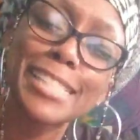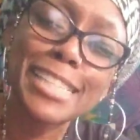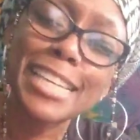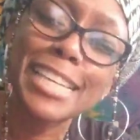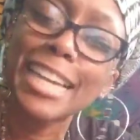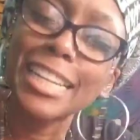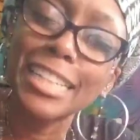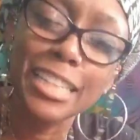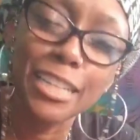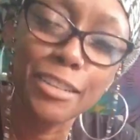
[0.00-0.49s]

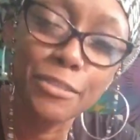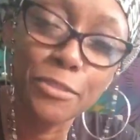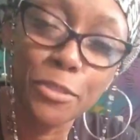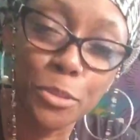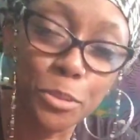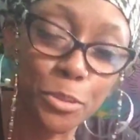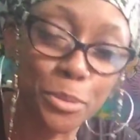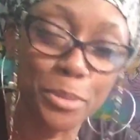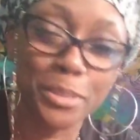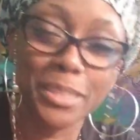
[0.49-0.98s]
I love
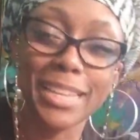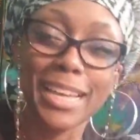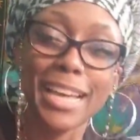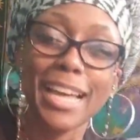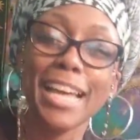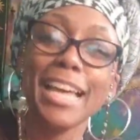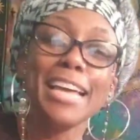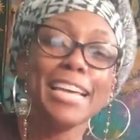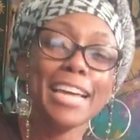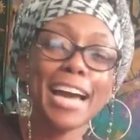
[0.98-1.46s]
you.
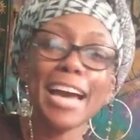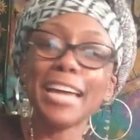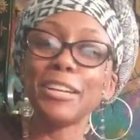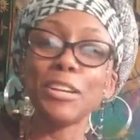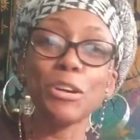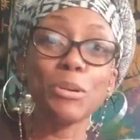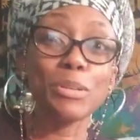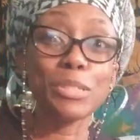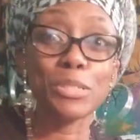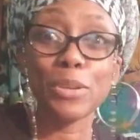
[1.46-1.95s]
I
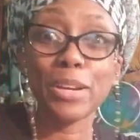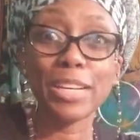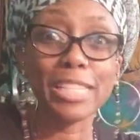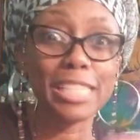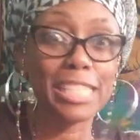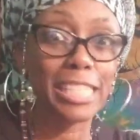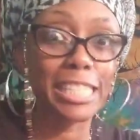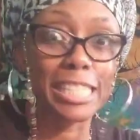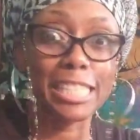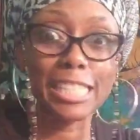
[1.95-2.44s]
know it's
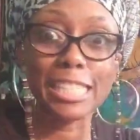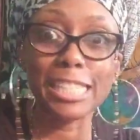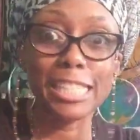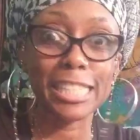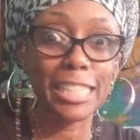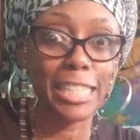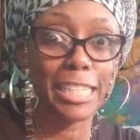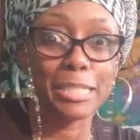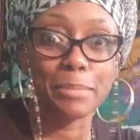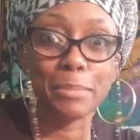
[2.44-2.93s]
crazy. It's under
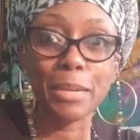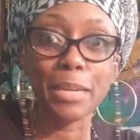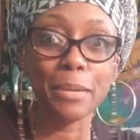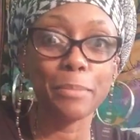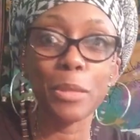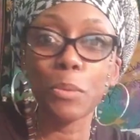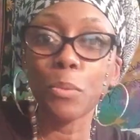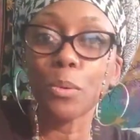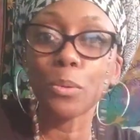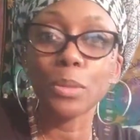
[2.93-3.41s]
Celeste Makeup.
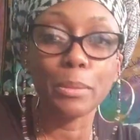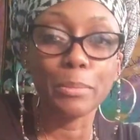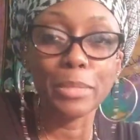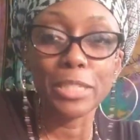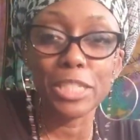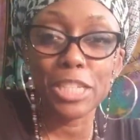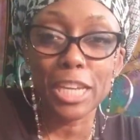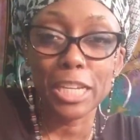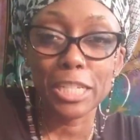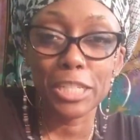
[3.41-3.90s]
They won't let me
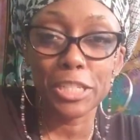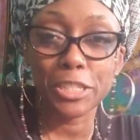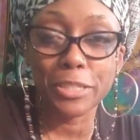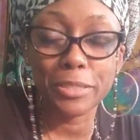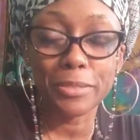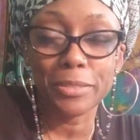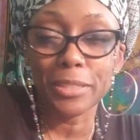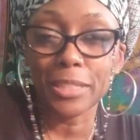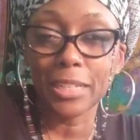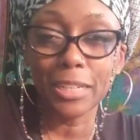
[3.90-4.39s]
change it.
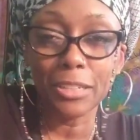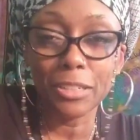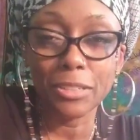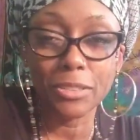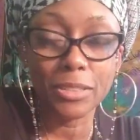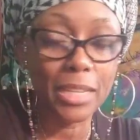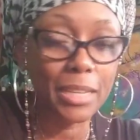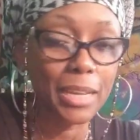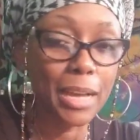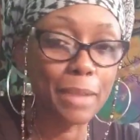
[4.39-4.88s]
You know,
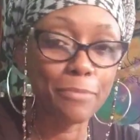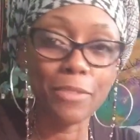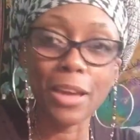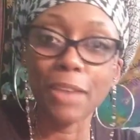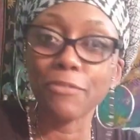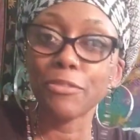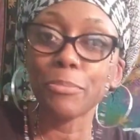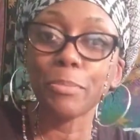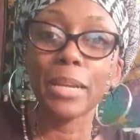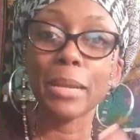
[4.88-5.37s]

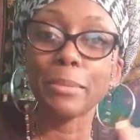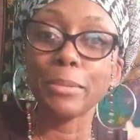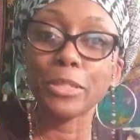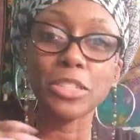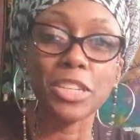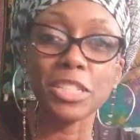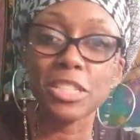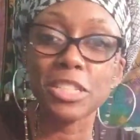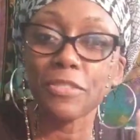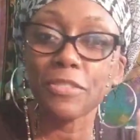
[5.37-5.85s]
I've been able to
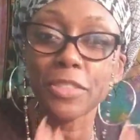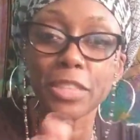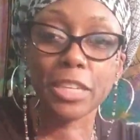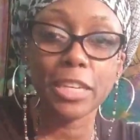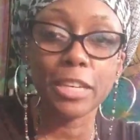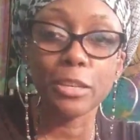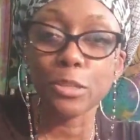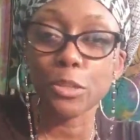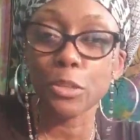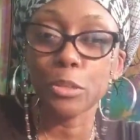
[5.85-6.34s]
change everything
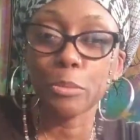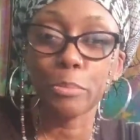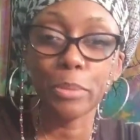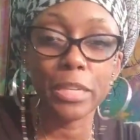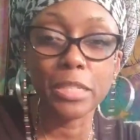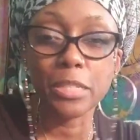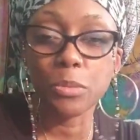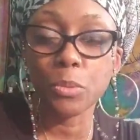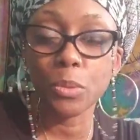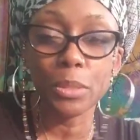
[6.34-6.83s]
else on the
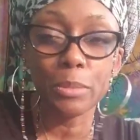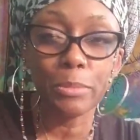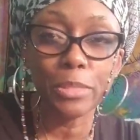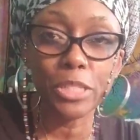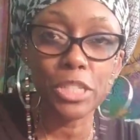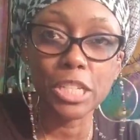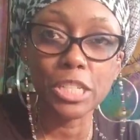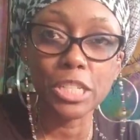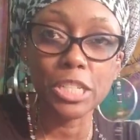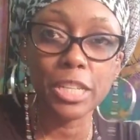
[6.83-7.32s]
page. It won't let me
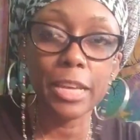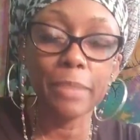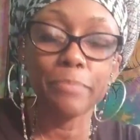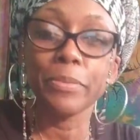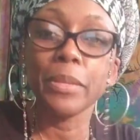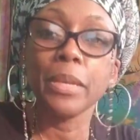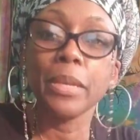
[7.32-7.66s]
change that.